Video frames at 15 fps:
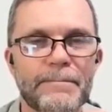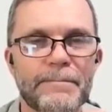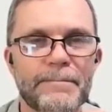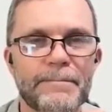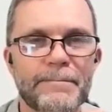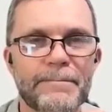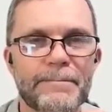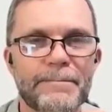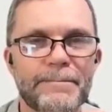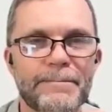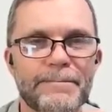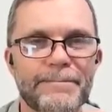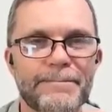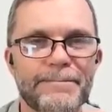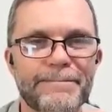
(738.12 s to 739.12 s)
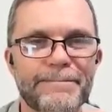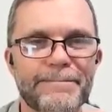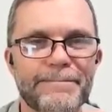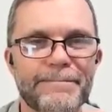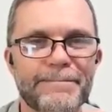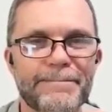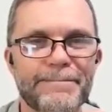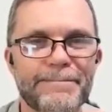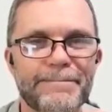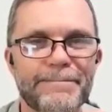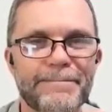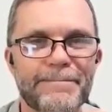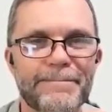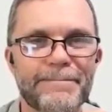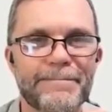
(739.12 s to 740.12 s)

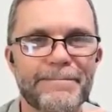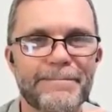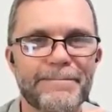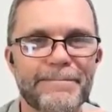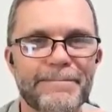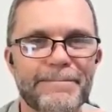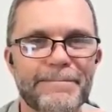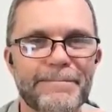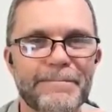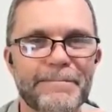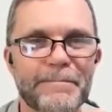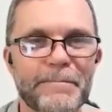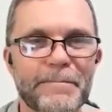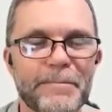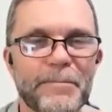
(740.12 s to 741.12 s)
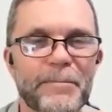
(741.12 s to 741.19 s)
(not speaking)